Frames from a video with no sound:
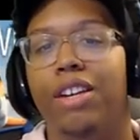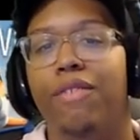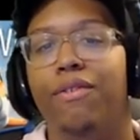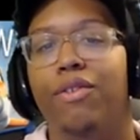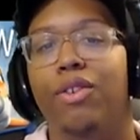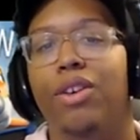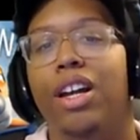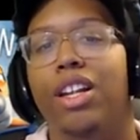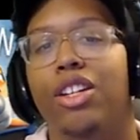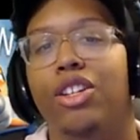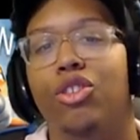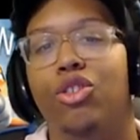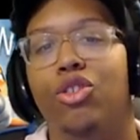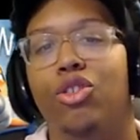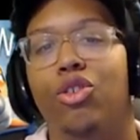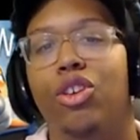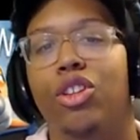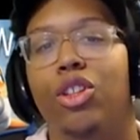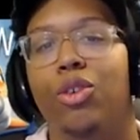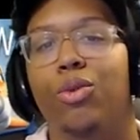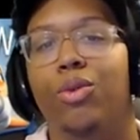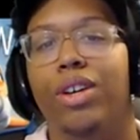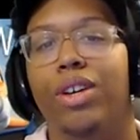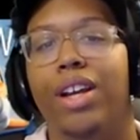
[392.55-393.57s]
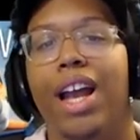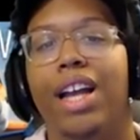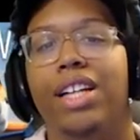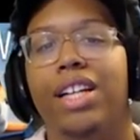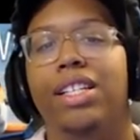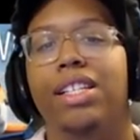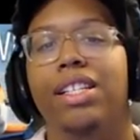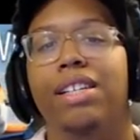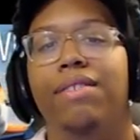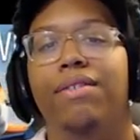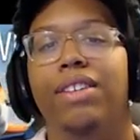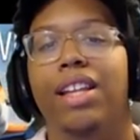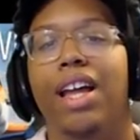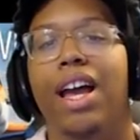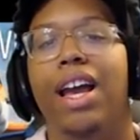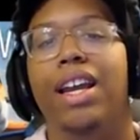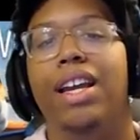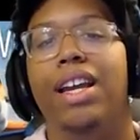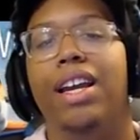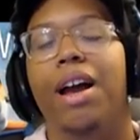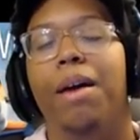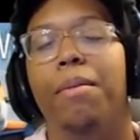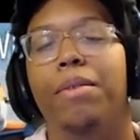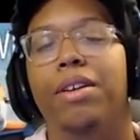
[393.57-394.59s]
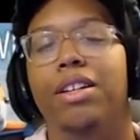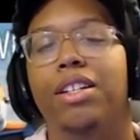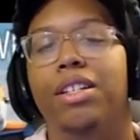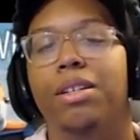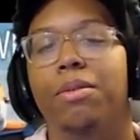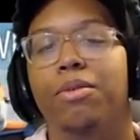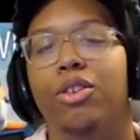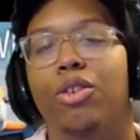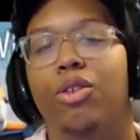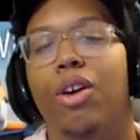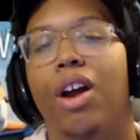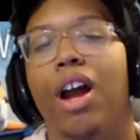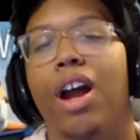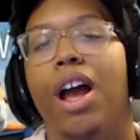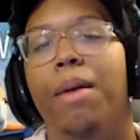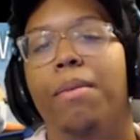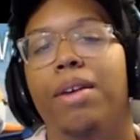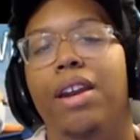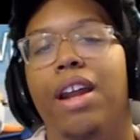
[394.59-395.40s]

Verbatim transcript: If you guys enjoyed the reaction, leave a like, comment, subscribe.